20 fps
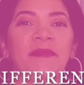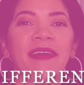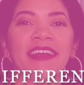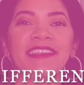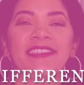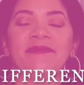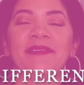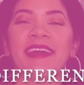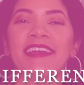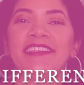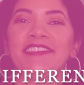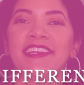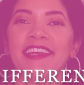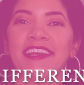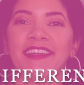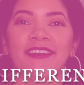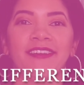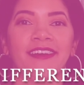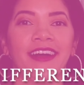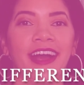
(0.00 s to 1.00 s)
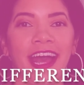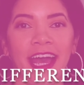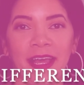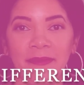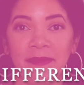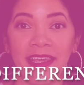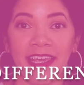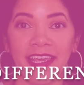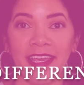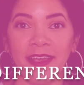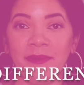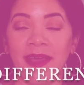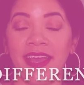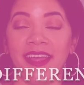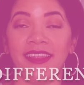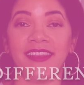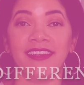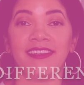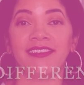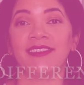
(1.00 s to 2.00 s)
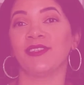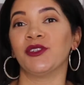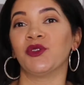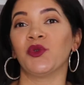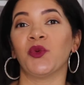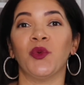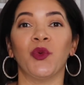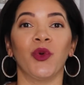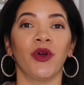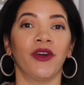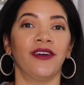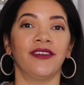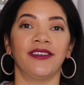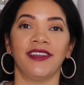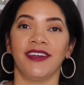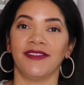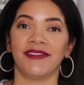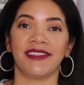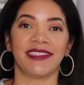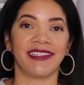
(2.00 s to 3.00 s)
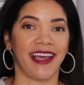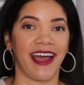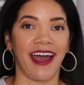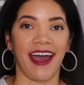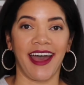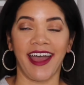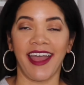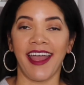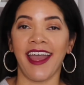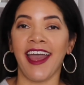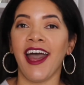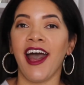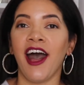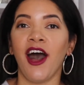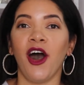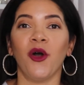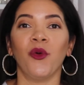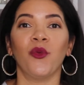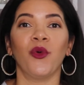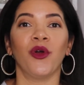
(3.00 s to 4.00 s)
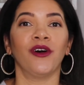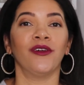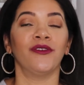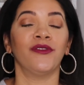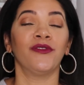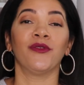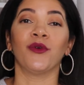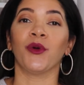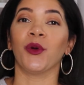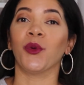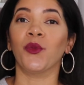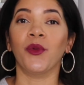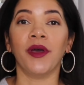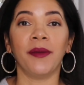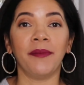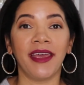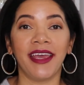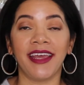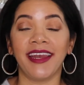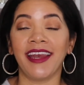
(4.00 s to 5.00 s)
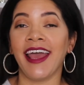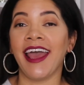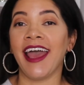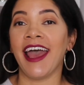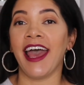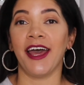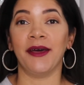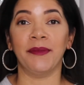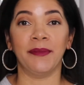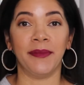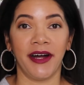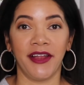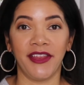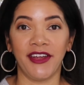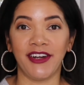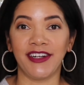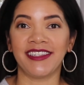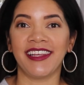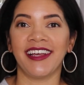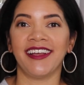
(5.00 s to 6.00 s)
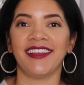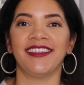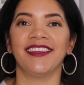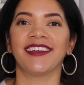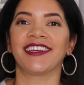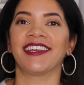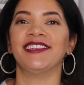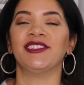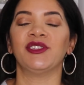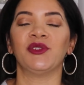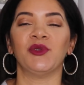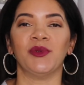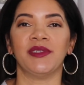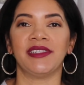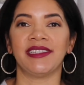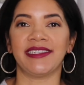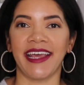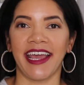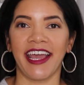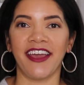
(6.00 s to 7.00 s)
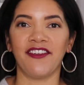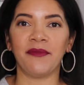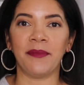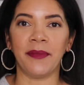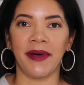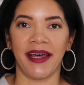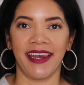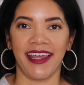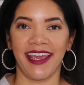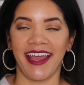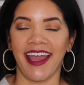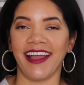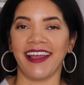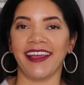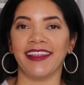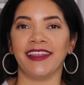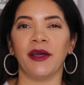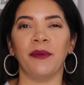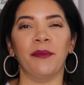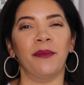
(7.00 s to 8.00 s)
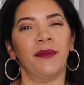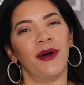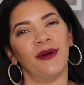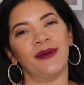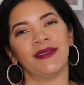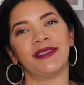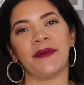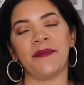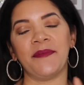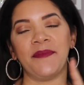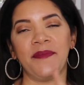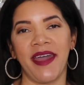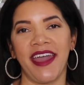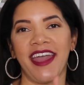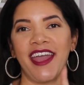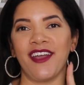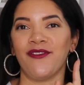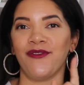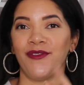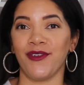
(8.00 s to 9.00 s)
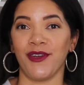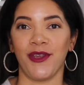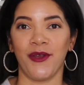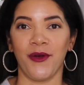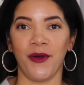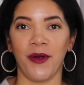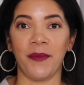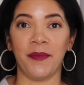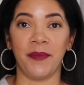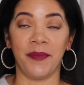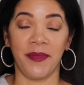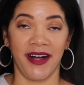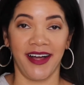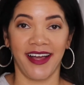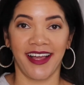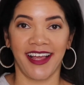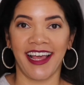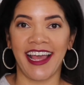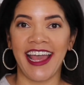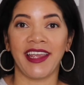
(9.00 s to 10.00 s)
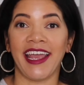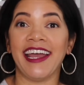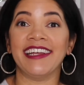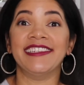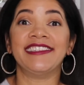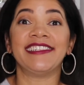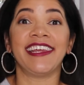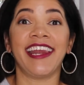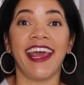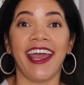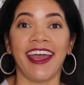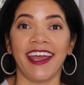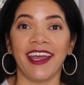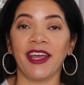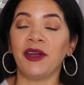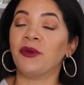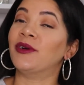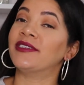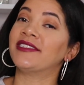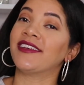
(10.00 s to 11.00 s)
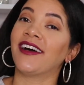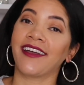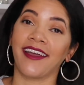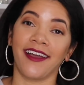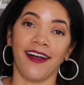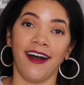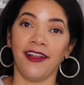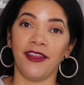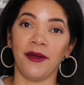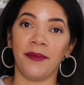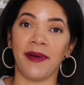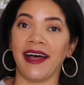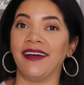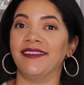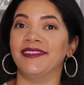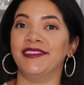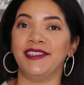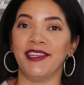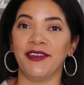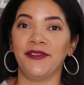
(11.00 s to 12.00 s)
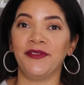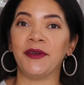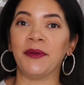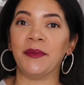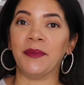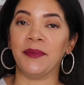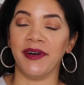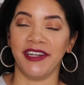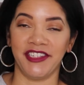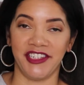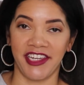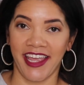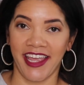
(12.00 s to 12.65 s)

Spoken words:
back to my channel. I'm Kim and this is World of Sky, a world for women and mothers looking to save money and get the most bang for your buck. And today we're talking all about different budget